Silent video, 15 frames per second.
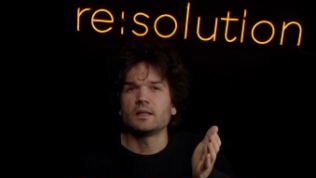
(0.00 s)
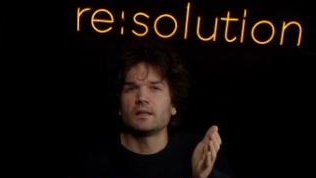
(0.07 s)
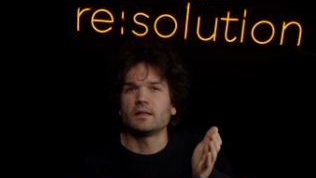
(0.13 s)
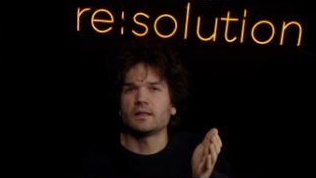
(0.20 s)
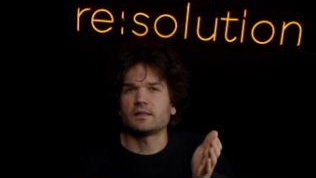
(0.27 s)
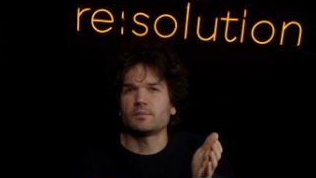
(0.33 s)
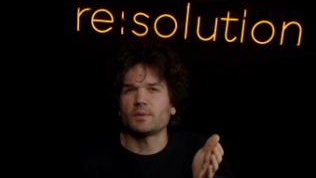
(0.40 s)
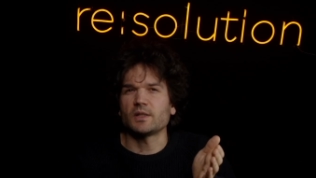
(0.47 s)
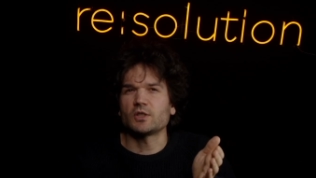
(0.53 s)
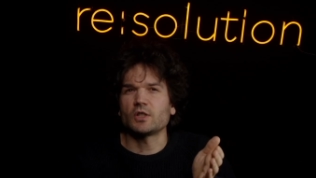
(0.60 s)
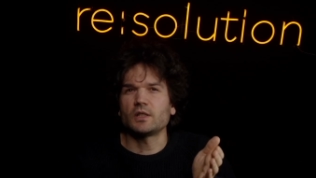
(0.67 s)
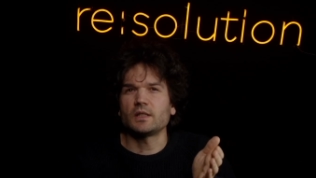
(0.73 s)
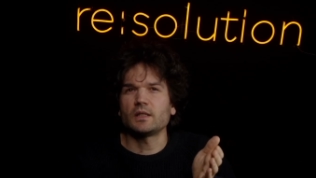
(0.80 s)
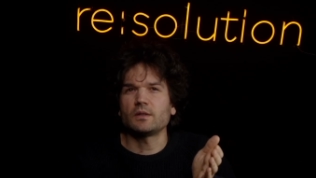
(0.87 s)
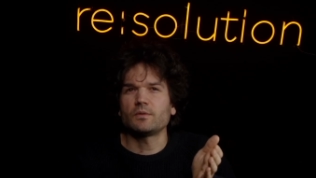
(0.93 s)

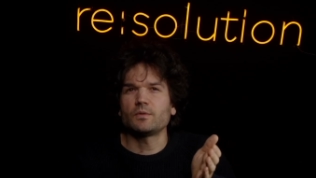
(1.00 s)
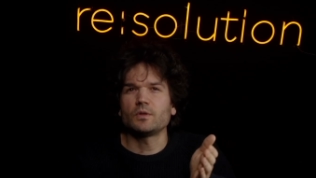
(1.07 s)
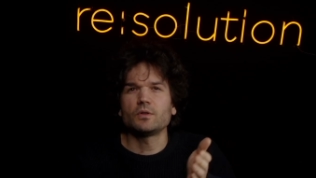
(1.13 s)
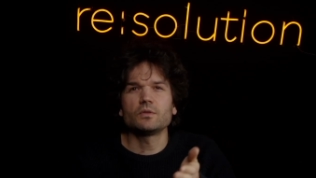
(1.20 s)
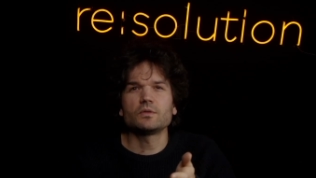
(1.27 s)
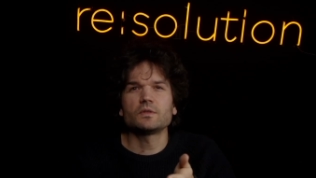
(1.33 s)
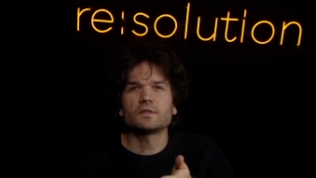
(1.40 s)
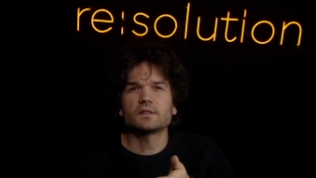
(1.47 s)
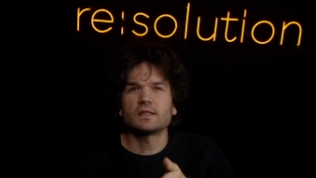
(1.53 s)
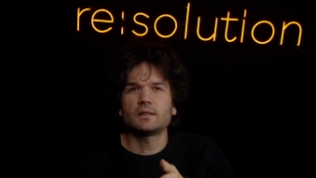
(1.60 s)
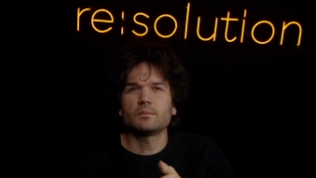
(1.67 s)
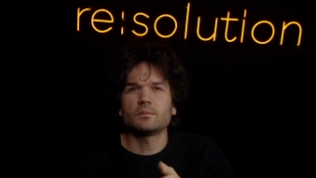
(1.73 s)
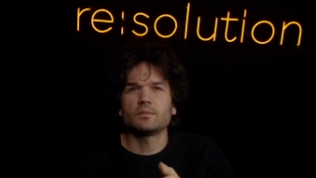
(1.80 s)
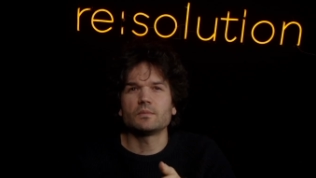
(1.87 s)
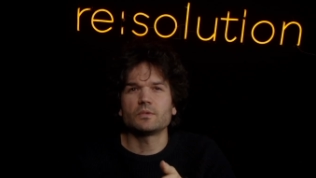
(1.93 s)
Especially if you use
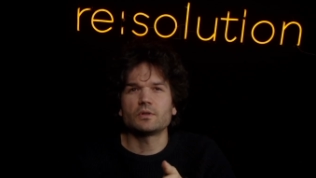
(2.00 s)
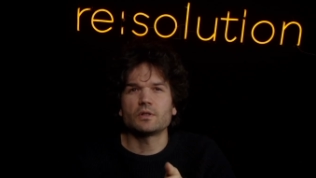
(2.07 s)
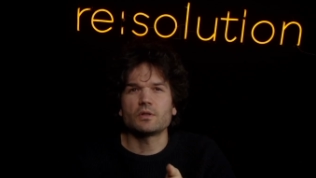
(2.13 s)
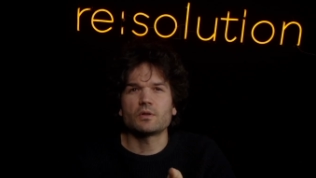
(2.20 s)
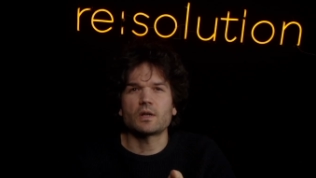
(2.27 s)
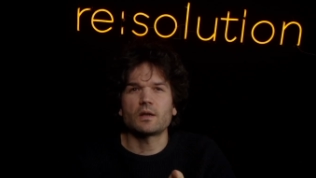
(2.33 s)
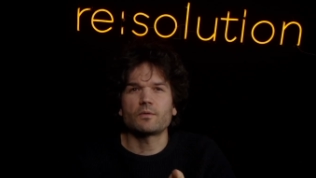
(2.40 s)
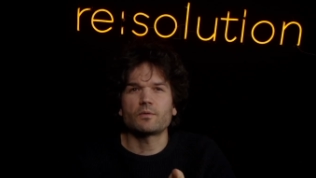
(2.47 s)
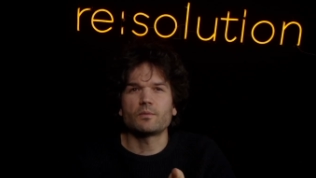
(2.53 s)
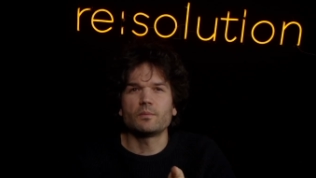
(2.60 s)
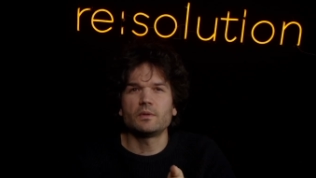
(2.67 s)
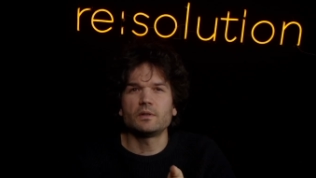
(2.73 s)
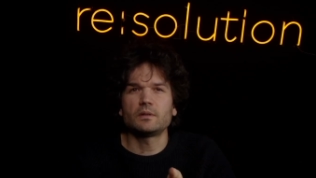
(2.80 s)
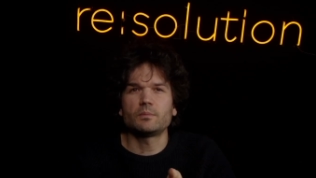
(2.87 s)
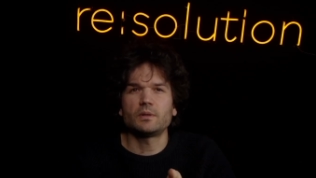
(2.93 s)
skim or you have
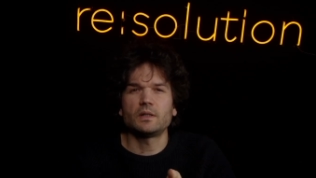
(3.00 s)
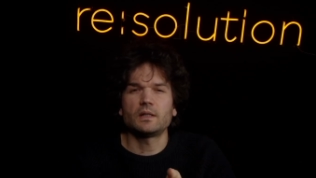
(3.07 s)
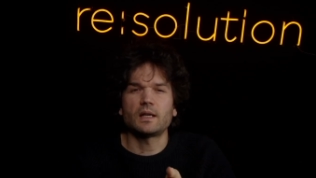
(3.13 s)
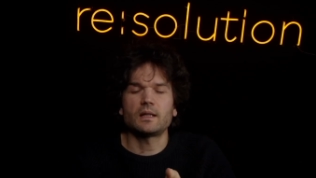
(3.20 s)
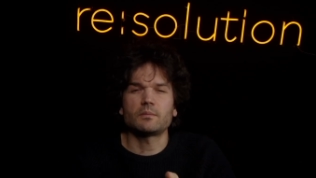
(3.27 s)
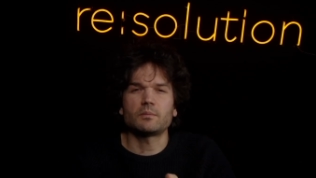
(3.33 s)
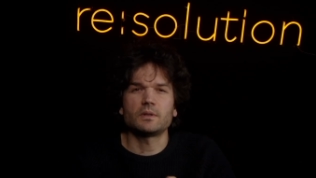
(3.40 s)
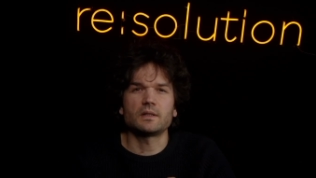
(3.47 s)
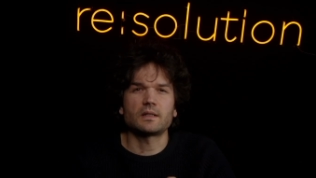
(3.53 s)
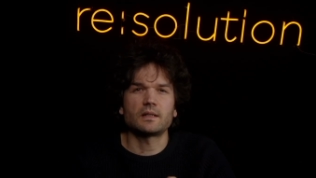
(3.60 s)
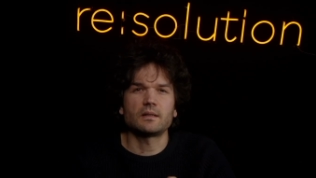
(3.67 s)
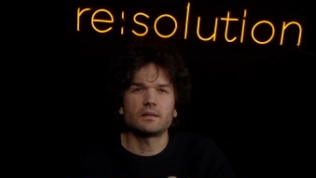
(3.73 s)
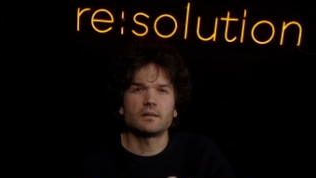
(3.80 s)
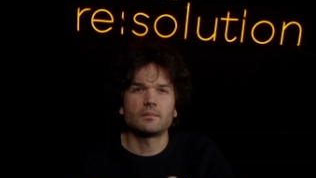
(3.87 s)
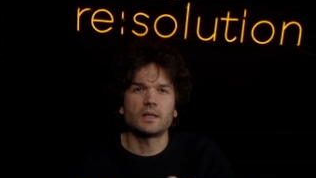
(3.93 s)
multiple admin
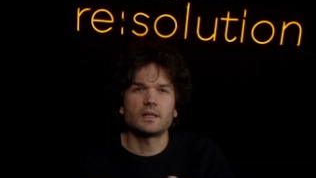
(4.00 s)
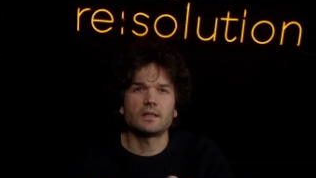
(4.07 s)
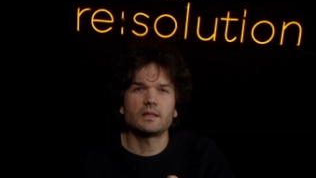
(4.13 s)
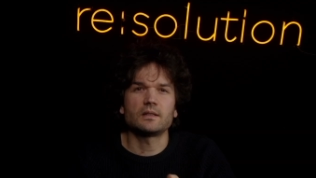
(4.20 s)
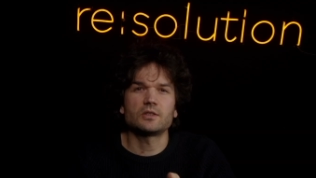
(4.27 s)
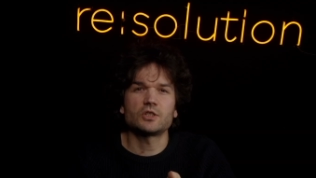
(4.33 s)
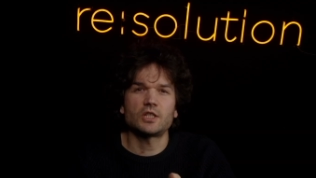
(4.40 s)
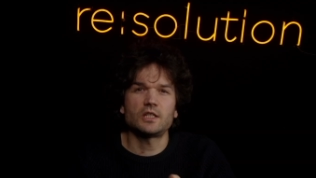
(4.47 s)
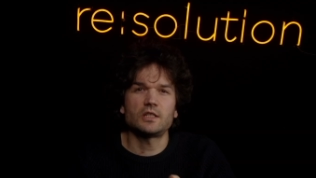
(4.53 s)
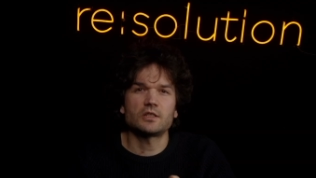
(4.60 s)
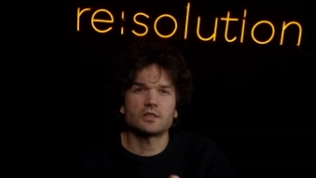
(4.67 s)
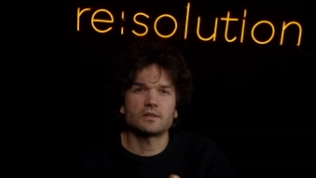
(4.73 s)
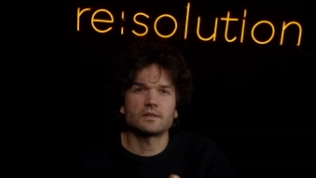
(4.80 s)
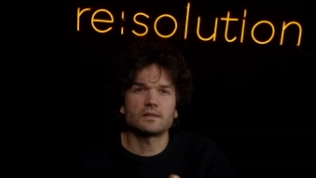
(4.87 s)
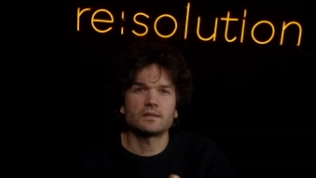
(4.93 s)
making
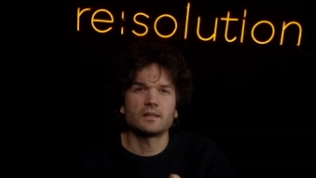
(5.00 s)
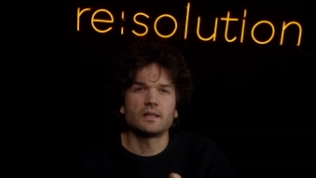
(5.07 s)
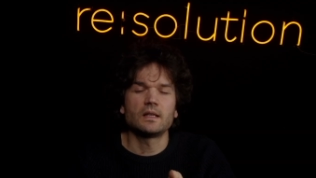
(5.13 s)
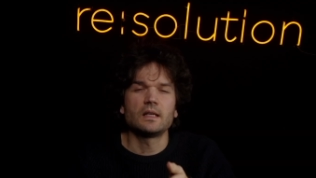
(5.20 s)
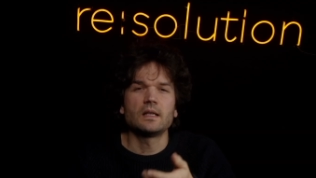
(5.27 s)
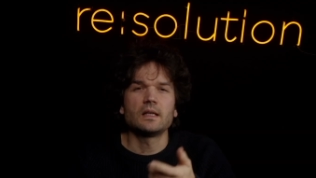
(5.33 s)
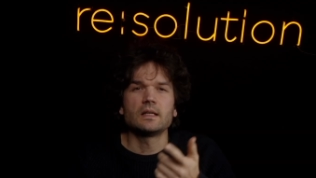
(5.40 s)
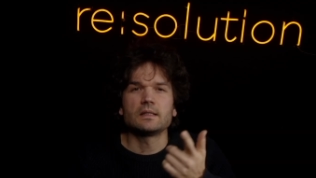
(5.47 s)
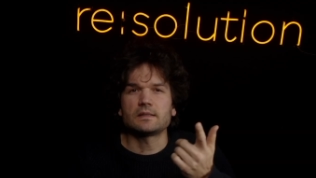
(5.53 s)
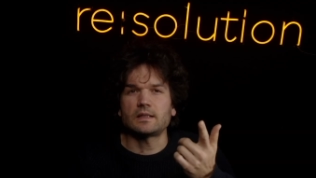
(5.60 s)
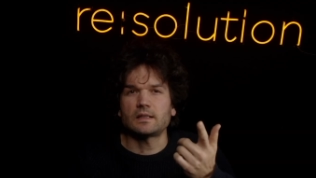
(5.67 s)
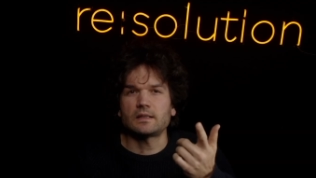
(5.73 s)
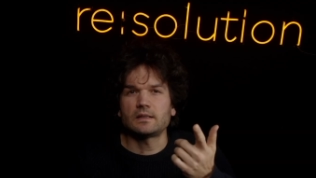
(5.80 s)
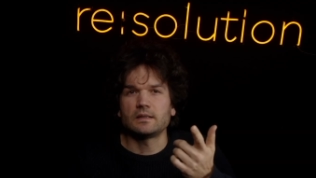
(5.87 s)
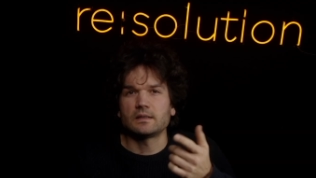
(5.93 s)
changes.
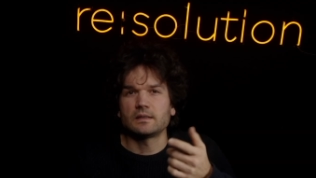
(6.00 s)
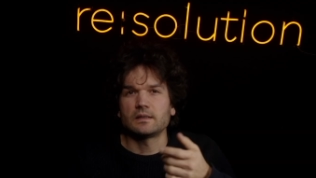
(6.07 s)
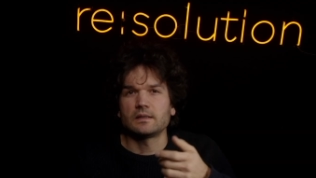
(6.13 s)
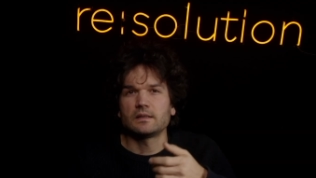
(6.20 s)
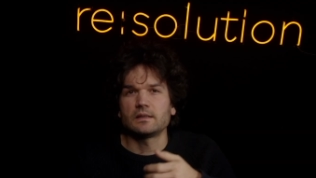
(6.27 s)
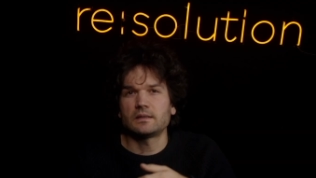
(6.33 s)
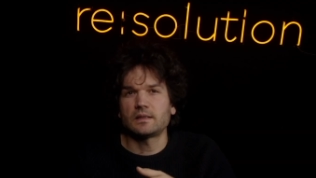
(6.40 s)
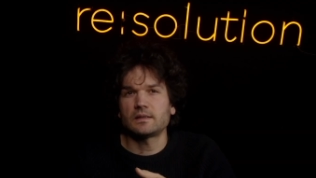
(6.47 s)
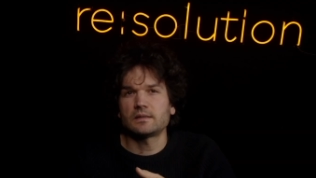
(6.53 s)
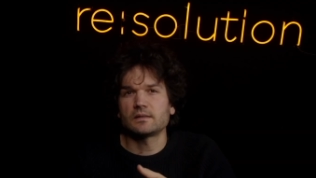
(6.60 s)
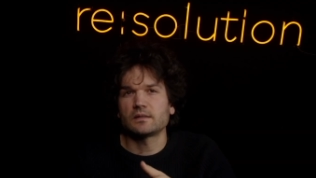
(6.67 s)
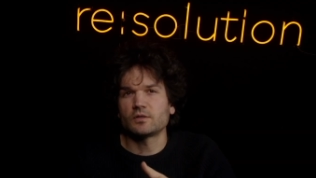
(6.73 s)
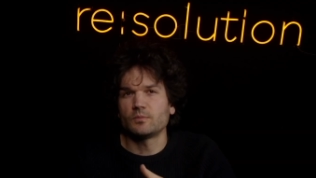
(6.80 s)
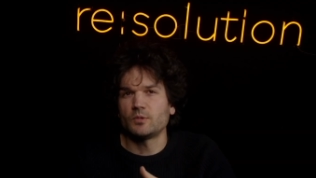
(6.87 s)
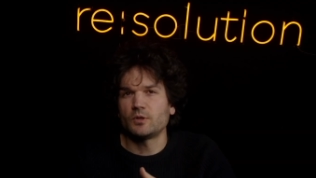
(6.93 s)
Second,
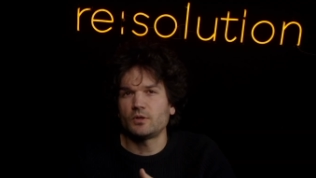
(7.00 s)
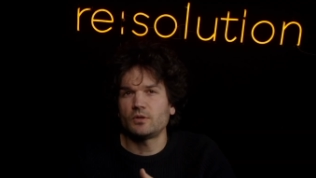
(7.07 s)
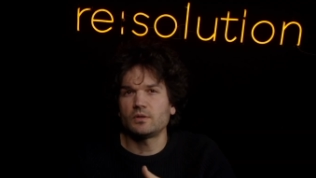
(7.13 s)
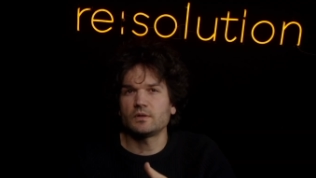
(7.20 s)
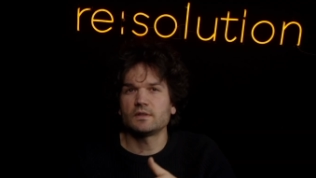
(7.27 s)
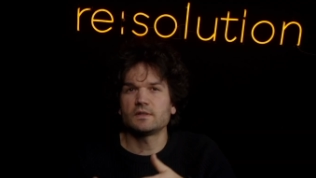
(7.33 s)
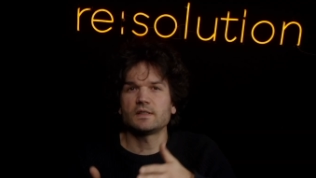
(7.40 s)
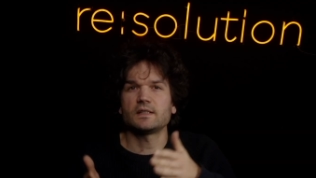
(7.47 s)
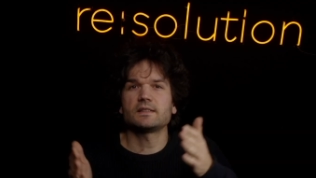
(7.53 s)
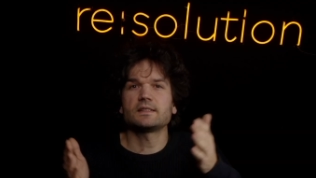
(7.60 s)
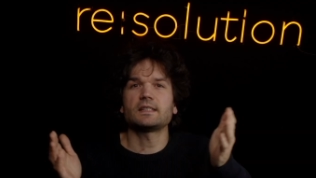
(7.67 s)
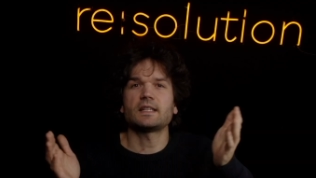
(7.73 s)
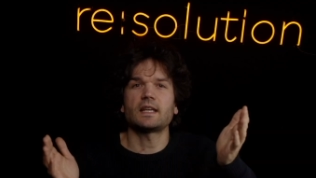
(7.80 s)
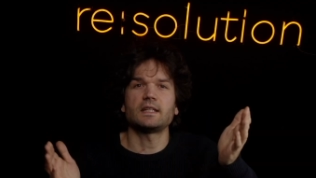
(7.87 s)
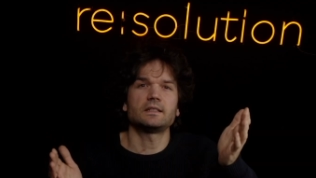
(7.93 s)
test small, then
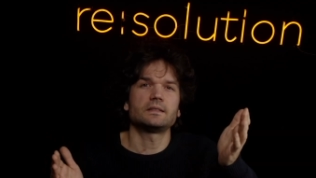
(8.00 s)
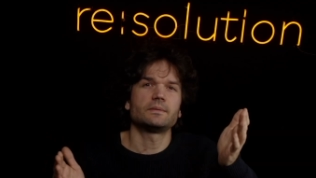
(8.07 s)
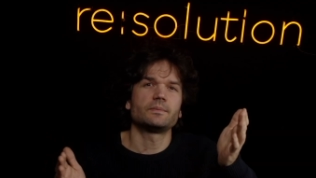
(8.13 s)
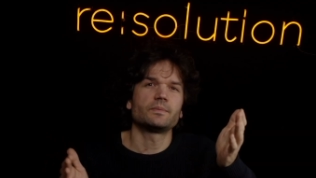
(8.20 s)
scale.